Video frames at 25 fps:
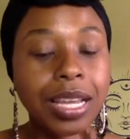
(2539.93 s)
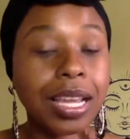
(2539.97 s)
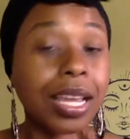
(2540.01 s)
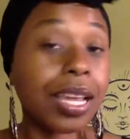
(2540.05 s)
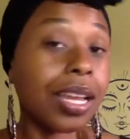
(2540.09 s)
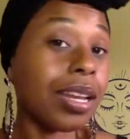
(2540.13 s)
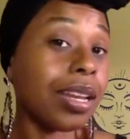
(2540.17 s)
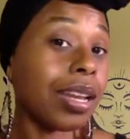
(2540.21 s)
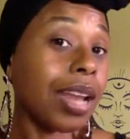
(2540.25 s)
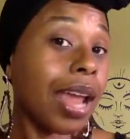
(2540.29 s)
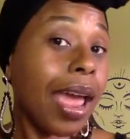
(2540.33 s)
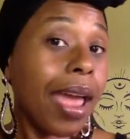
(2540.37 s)

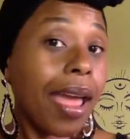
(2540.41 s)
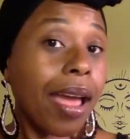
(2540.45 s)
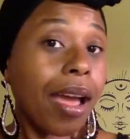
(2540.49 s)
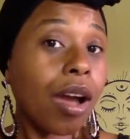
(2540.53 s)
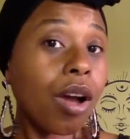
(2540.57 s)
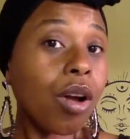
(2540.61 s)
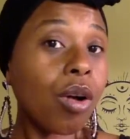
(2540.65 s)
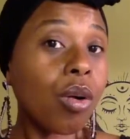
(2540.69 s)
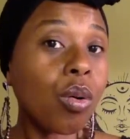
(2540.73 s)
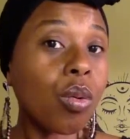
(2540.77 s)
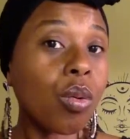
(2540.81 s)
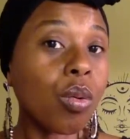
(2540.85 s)
And
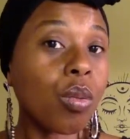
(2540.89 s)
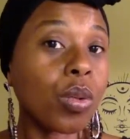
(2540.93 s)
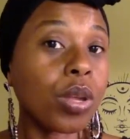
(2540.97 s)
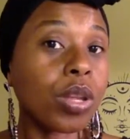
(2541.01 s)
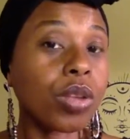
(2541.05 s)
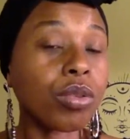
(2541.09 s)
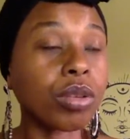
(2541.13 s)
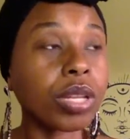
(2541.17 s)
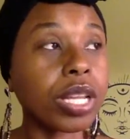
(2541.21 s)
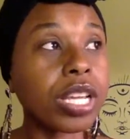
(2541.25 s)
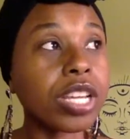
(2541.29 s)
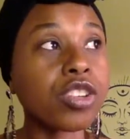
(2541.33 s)
now when
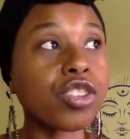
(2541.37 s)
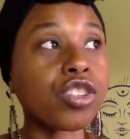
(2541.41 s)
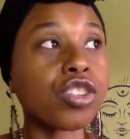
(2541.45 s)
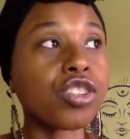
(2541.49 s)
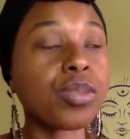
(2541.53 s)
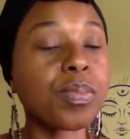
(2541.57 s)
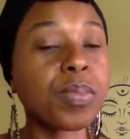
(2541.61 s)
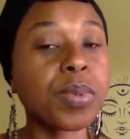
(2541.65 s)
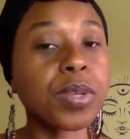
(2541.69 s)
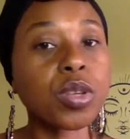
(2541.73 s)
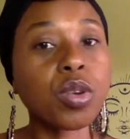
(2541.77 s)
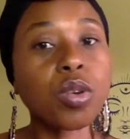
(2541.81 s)
the
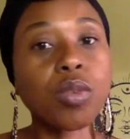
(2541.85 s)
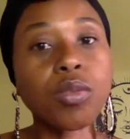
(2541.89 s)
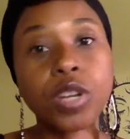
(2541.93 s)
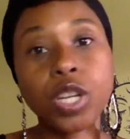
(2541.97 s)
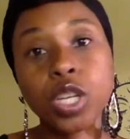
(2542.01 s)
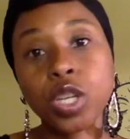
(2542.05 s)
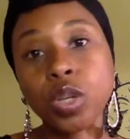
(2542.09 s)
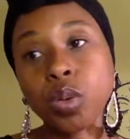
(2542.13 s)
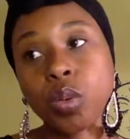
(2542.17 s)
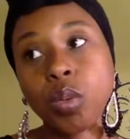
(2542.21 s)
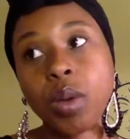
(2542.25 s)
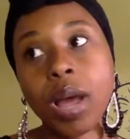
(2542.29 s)
relationship is over,
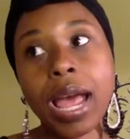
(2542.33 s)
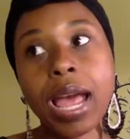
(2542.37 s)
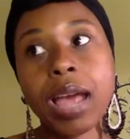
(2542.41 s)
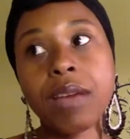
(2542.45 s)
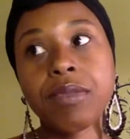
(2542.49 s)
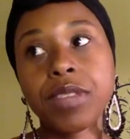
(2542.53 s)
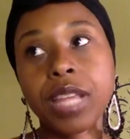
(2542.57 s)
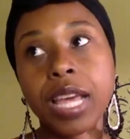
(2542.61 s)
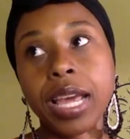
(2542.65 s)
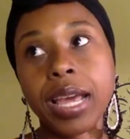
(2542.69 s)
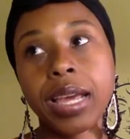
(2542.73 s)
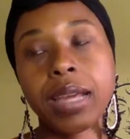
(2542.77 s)
you don't
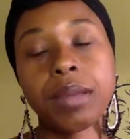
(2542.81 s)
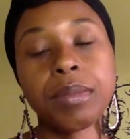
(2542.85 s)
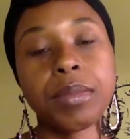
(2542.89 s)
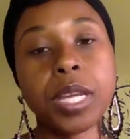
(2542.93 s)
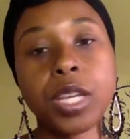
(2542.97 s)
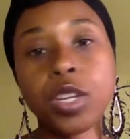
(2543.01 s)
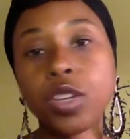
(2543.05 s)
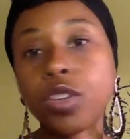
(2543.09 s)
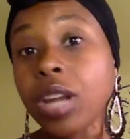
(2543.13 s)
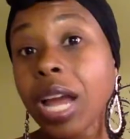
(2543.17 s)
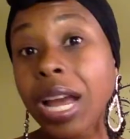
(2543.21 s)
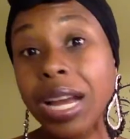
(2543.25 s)
have that.
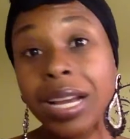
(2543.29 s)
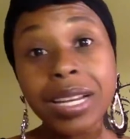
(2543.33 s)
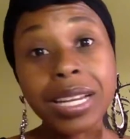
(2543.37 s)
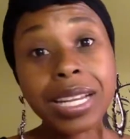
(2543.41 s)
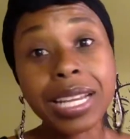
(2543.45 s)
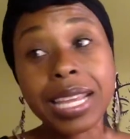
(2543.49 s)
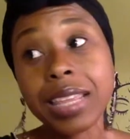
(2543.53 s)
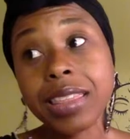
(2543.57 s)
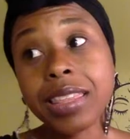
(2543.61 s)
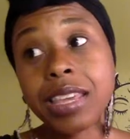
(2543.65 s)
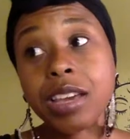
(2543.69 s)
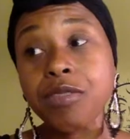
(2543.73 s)
And you're not going to
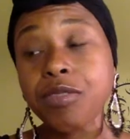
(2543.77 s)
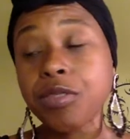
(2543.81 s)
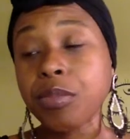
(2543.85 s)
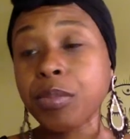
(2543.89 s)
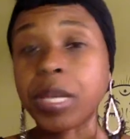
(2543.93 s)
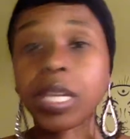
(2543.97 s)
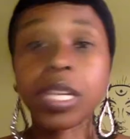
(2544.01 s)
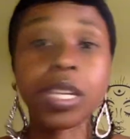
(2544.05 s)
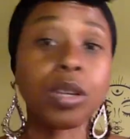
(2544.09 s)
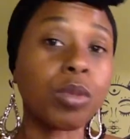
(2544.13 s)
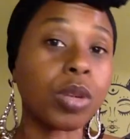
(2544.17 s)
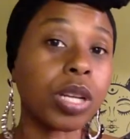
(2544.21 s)
get that from
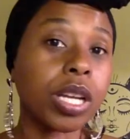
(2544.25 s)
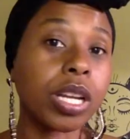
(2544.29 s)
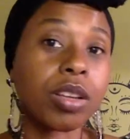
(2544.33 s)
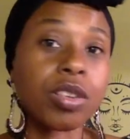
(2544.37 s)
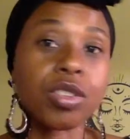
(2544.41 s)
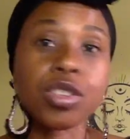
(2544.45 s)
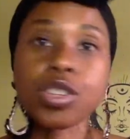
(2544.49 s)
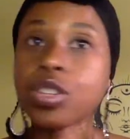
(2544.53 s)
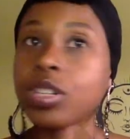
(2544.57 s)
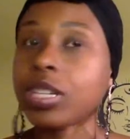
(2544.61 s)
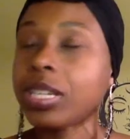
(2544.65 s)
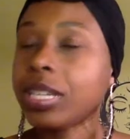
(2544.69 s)
anyone
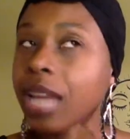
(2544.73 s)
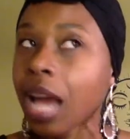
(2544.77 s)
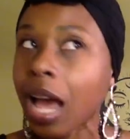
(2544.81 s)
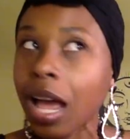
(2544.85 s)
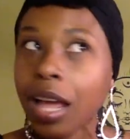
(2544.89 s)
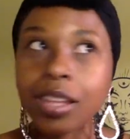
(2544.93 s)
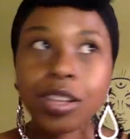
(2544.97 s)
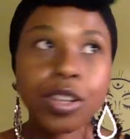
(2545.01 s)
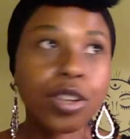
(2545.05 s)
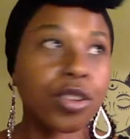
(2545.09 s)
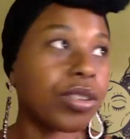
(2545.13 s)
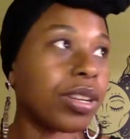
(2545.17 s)
else. You're not,
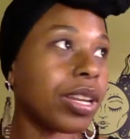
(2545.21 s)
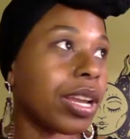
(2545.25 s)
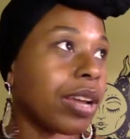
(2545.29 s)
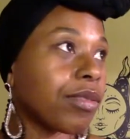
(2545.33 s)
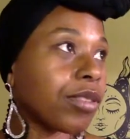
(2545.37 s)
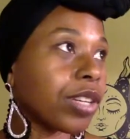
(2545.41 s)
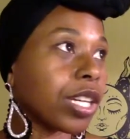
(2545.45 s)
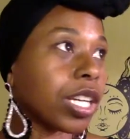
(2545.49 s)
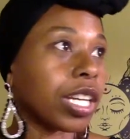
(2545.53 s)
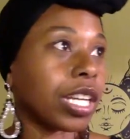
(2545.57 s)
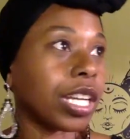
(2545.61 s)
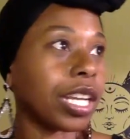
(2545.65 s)
you're
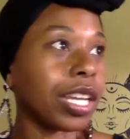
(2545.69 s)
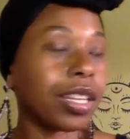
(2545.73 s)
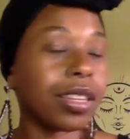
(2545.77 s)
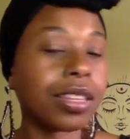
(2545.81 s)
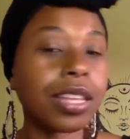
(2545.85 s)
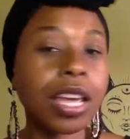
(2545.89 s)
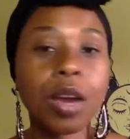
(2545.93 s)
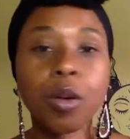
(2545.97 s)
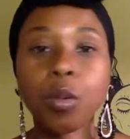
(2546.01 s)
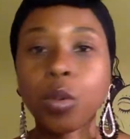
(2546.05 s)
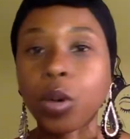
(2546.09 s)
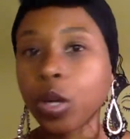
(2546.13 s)
never going to get
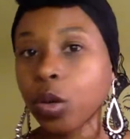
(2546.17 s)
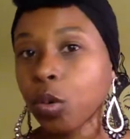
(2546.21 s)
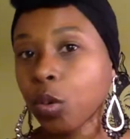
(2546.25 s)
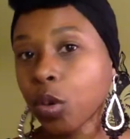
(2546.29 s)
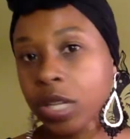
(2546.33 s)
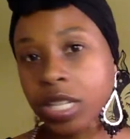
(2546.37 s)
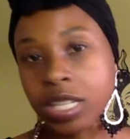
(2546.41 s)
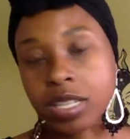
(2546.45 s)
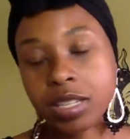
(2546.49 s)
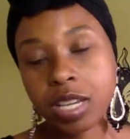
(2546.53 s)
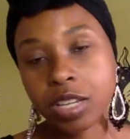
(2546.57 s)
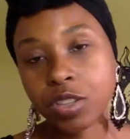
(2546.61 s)
that
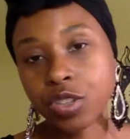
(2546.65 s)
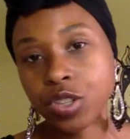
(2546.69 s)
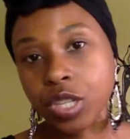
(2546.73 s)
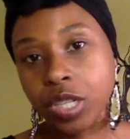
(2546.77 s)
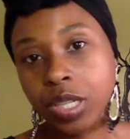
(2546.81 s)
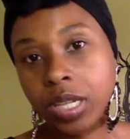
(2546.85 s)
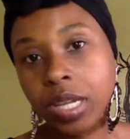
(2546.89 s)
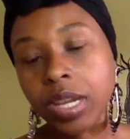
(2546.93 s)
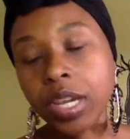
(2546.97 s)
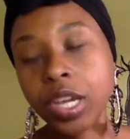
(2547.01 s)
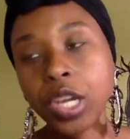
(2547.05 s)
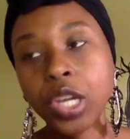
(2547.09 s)
one-on-one attention.
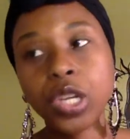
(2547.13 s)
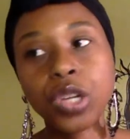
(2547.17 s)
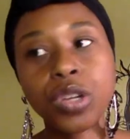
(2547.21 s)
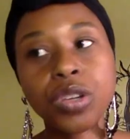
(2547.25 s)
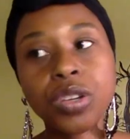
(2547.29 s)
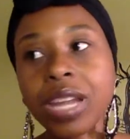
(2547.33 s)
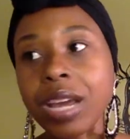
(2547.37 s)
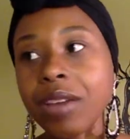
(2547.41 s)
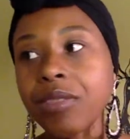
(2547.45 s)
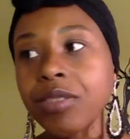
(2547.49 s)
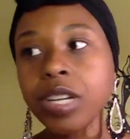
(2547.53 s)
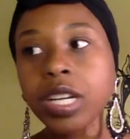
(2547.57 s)
You're
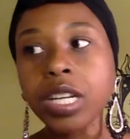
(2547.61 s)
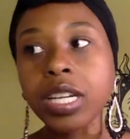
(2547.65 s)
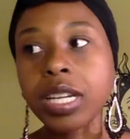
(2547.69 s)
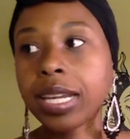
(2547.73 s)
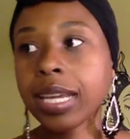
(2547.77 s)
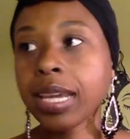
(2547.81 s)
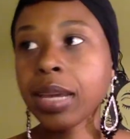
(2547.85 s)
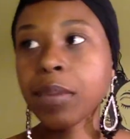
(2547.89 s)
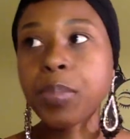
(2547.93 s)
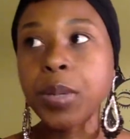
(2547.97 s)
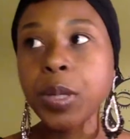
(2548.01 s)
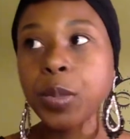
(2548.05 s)
never going to
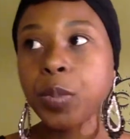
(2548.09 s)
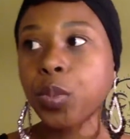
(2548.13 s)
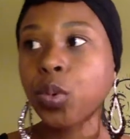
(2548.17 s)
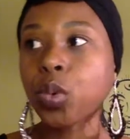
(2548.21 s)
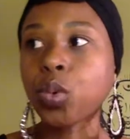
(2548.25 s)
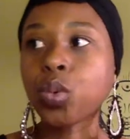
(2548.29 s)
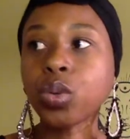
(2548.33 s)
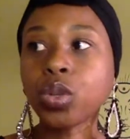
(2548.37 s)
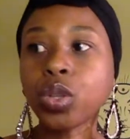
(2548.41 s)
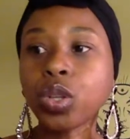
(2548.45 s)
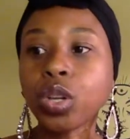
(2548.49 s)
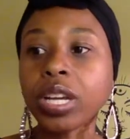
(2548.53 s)
get people
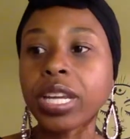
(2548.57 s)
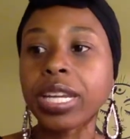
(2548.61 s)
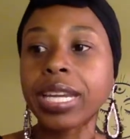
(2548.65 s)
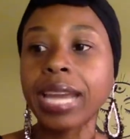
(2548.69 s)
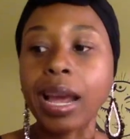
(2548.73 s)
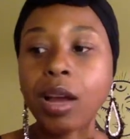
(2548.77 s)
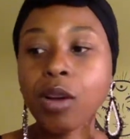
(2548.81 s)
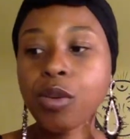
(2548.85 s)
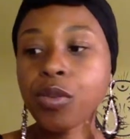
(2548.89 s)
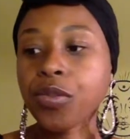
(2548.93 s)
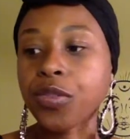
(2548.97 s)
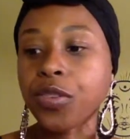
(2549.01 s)
who are looking
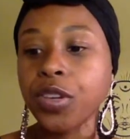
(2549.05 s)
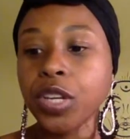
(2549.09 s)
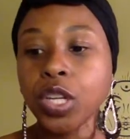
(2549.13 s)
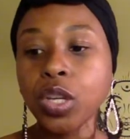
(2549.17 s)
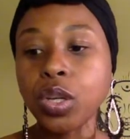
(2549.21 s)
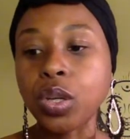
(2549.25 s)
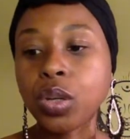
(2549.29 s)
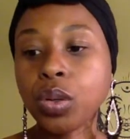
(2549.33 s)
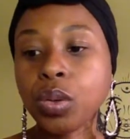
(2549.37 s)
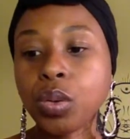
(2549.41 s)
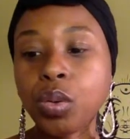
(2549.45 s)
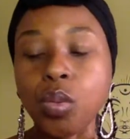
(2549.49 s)
out for
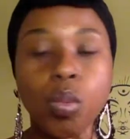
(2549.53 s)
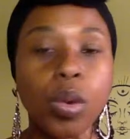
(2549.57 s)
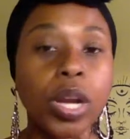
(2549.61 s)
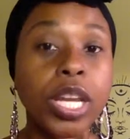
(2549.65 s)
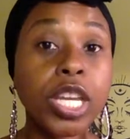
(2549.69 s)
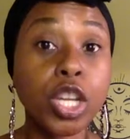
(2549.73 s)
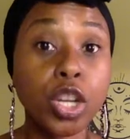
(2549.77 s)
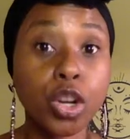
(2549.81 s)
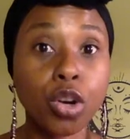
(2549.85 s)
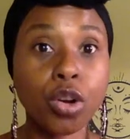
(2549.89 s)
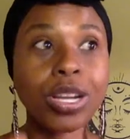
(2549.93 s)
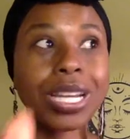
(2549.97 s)
you
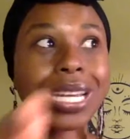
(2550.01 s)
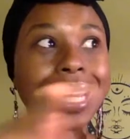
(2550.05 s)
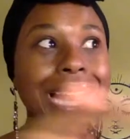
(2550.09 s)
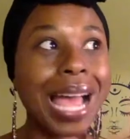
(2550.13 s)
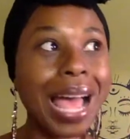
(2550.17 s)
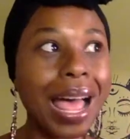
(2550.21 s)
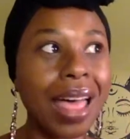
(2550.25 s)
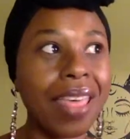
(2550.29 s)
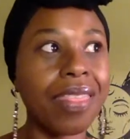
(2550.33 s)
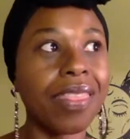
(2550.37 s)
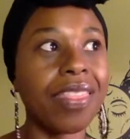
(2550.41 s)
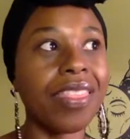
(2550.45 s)
when you're
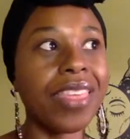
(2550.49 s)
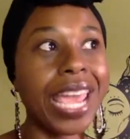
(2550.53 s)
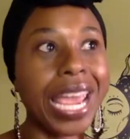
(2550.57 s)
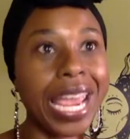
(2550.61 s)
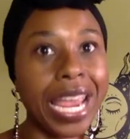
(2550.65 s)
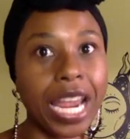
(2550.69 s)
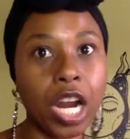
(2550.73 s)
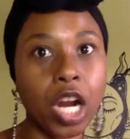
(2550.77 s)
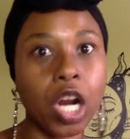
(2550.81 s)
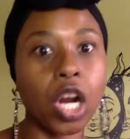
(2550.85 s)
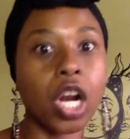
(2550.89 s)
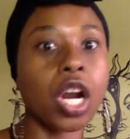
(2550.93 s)
not
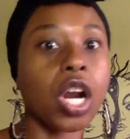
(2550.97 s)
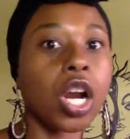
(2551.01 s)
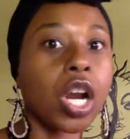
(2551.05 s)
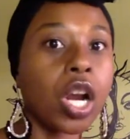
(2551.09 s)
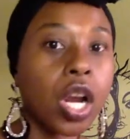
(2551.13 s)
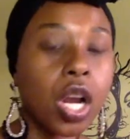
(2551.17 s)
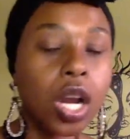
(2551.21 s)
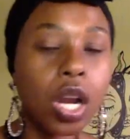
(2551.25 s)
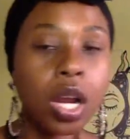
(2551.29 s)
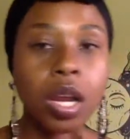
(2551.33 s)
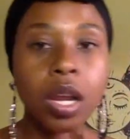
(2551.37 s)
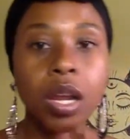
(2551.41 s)
there,
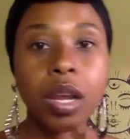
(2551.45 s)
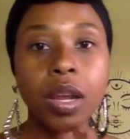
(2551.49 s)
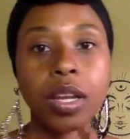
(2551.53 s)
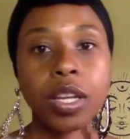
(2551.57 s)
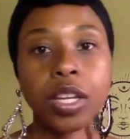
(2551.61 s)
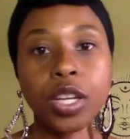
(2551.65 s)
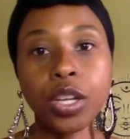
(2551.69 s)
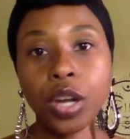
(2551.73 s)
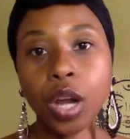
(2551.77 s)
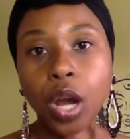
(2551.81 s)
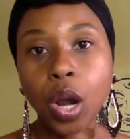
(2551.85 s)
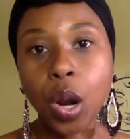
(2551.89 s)

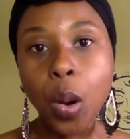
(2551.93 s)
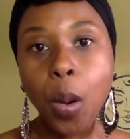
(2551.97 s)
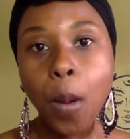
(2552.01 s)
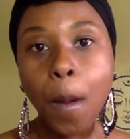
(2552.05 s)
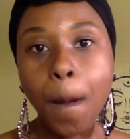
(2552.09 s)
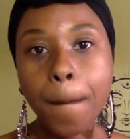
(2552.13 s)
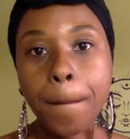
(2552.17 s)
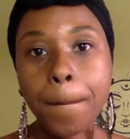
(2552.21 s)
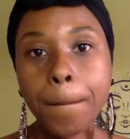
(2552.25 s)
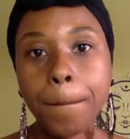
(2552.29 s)
you know?